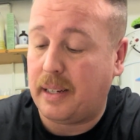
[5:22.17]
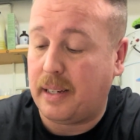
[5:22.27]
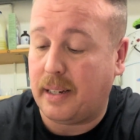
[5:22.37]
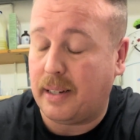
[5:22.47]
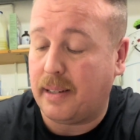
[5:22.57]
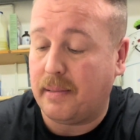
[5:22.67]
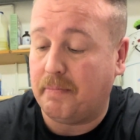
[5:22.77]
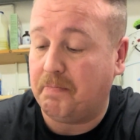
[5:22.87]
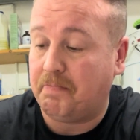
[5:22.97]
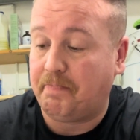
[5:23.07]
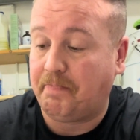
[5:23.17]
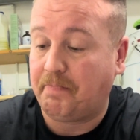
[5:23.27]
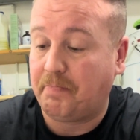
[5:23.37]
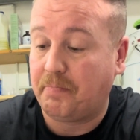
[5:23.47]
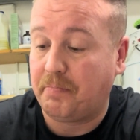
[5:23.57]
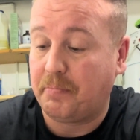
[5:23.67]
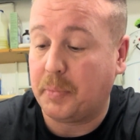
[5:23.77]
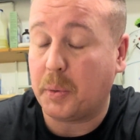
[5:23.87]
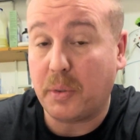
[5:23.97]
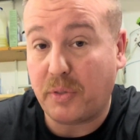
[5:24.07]

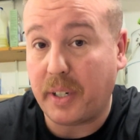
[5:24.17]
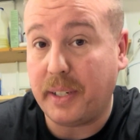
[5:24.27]
But we'll find